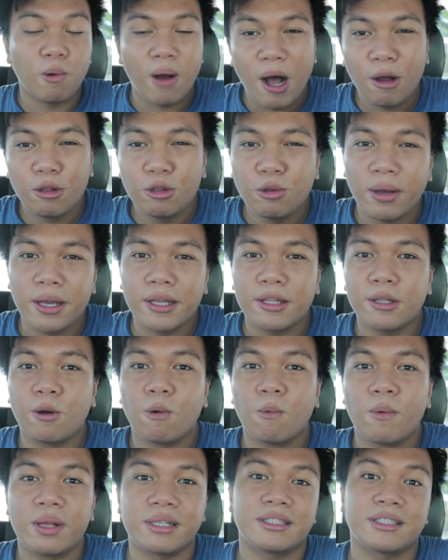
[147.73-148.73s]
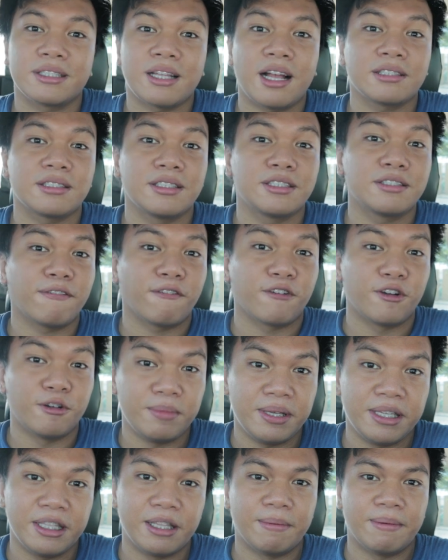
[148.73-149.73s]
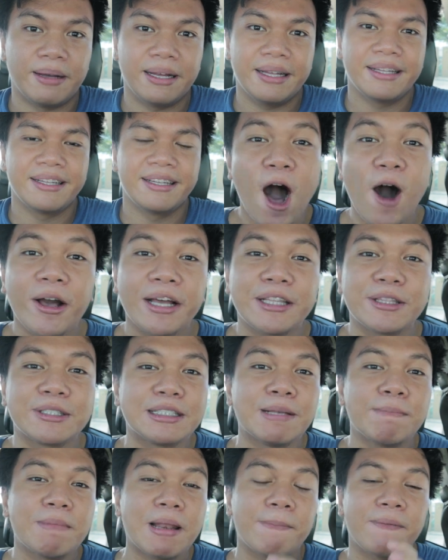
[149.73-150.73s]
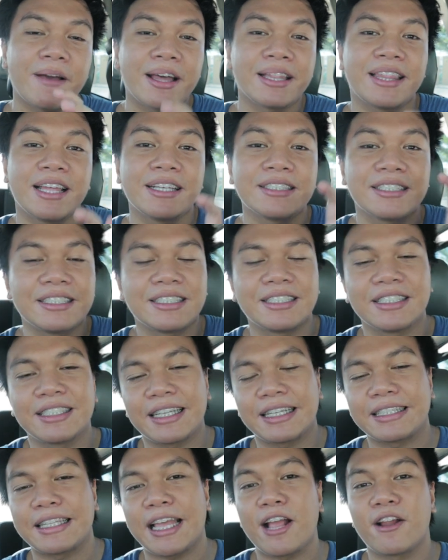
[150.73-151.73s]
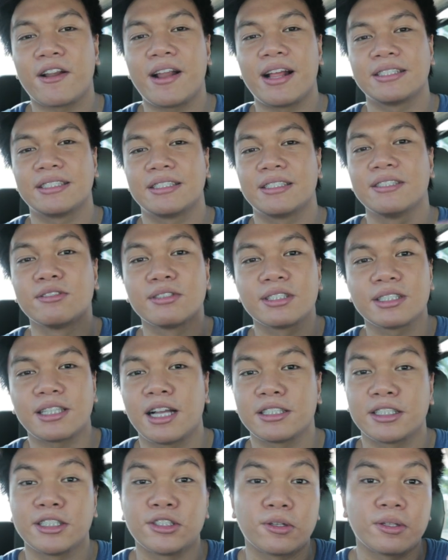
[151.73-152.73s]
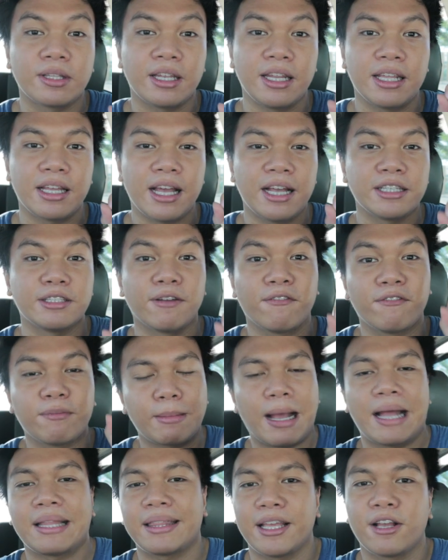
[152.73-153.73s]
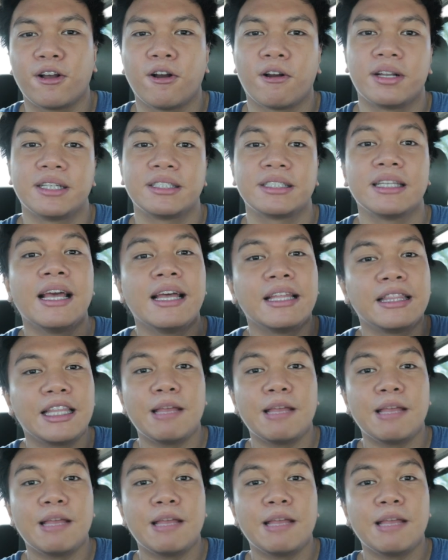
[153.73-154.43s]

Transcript: So how do I know which stocks is for me, diba? Okay, to simplify things, let's just categorize yung stocks into three kinds of categories.